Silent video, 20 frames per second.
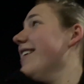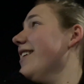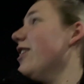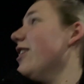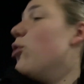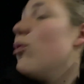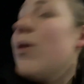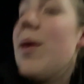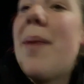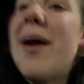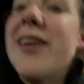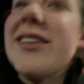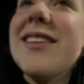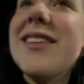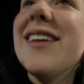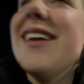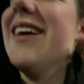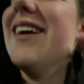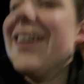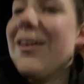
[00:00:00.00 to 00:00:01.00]
we're, about,
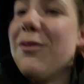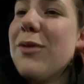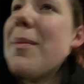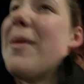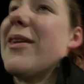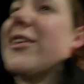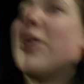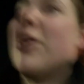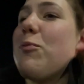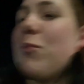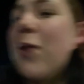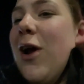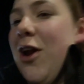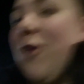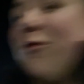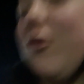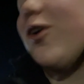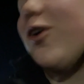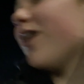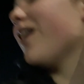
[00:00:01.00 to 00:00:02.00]
we're about to get
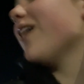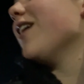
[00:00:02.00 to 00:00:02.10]
rubber.